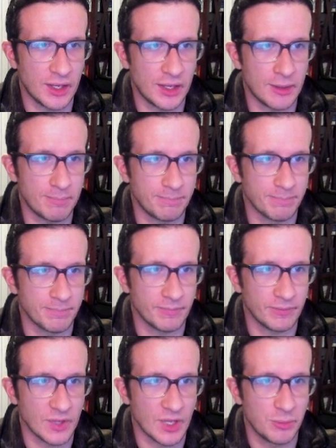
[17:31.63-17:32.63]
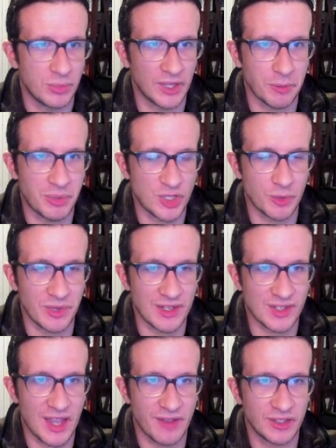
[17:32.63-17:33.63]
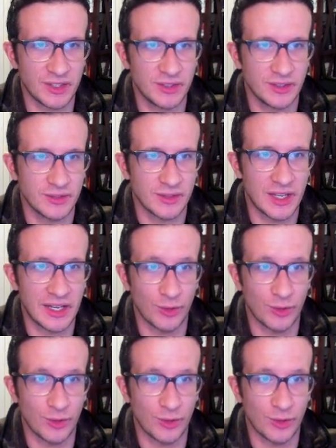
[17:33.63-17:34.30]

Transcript: But like bishop e7,